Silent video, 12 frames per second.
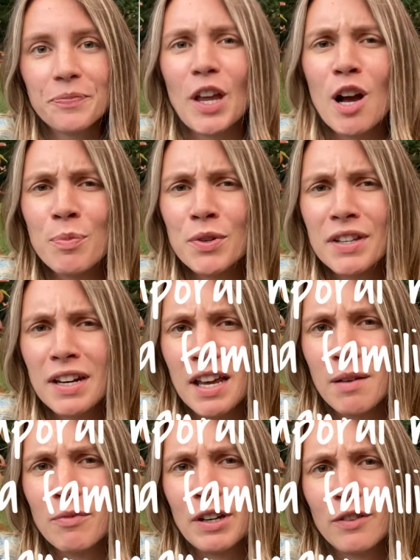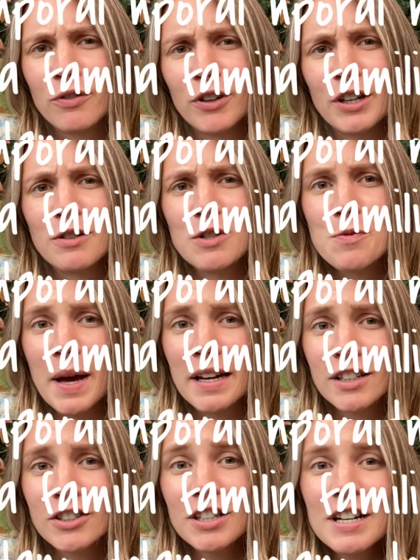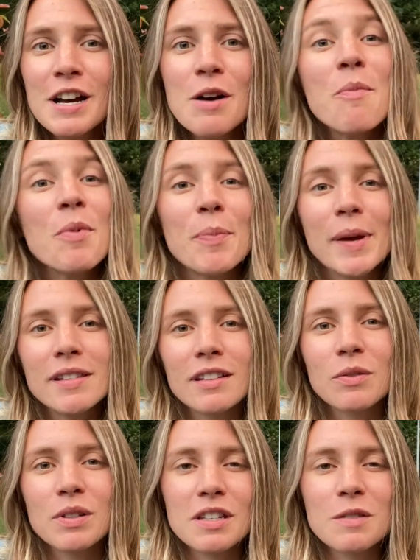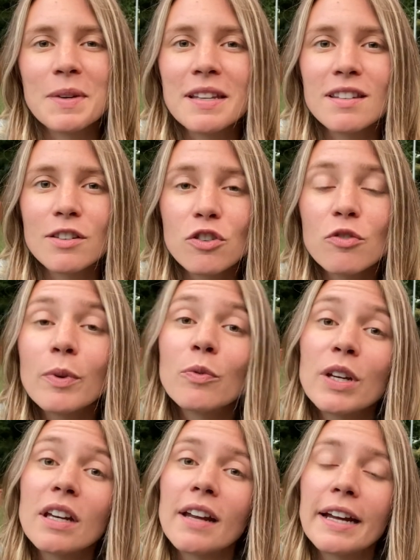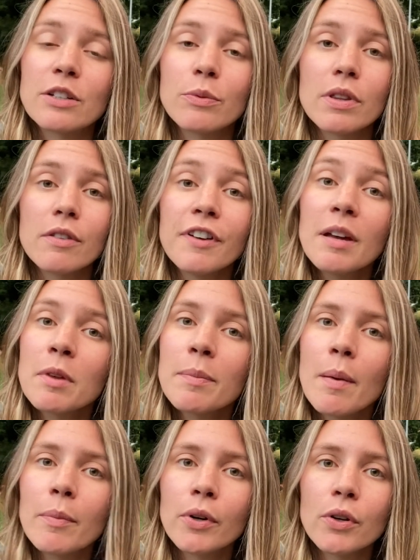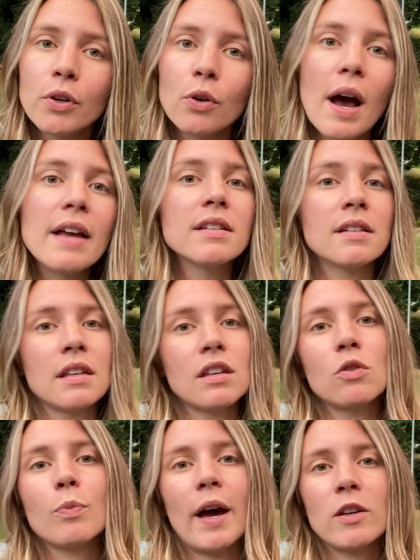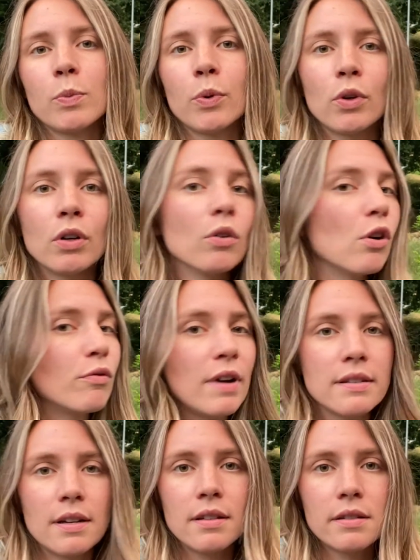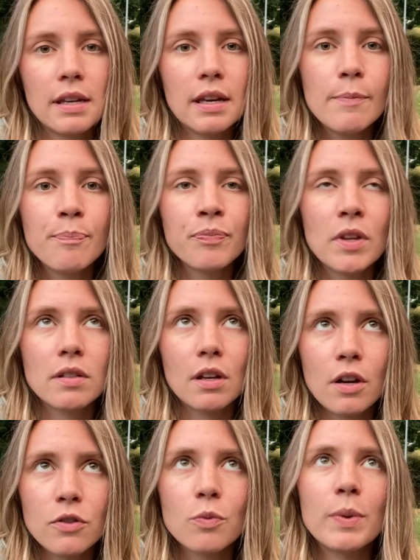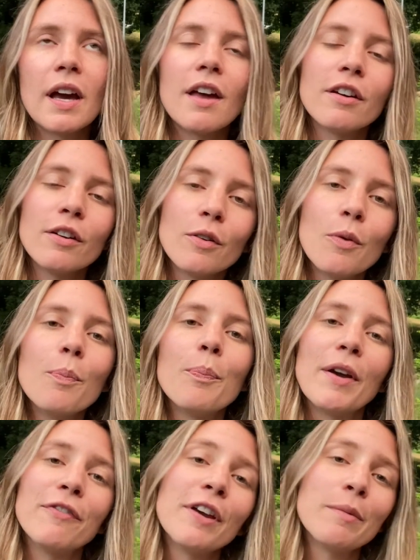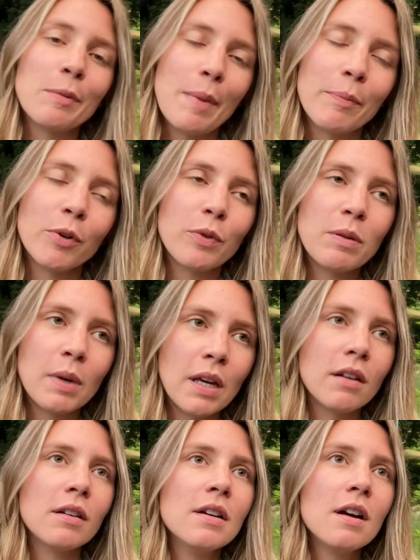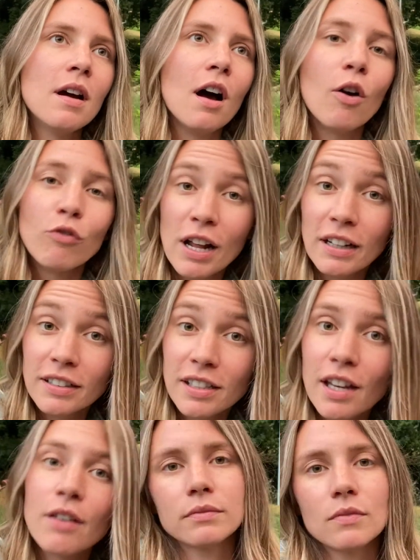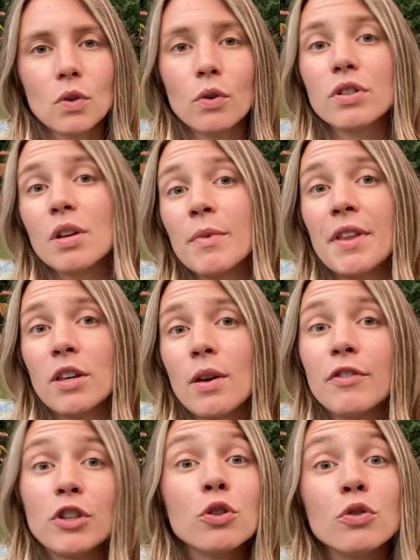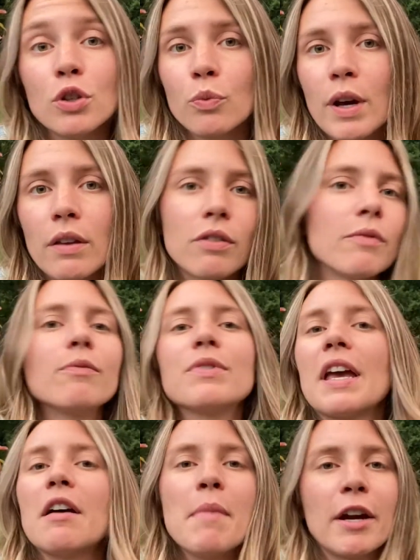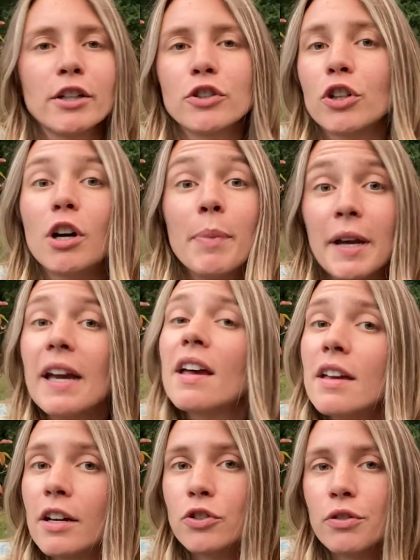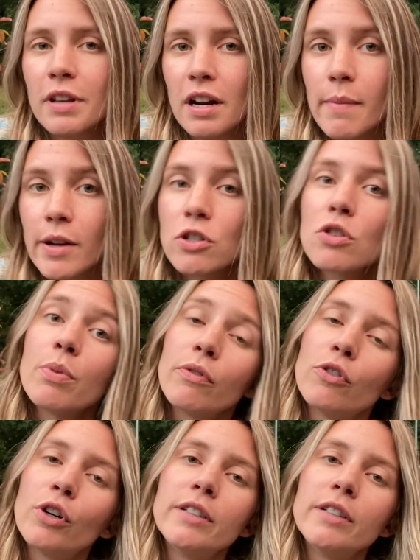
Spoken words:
I'll put the name here for you in Spanish. But basically what this means is you've been reconnected with a family member who has an EU passport or residency. This can also be either, by family member we mean a relative or someone that you have a union with, say a marriage or a pareja de hecho that I mentioned before.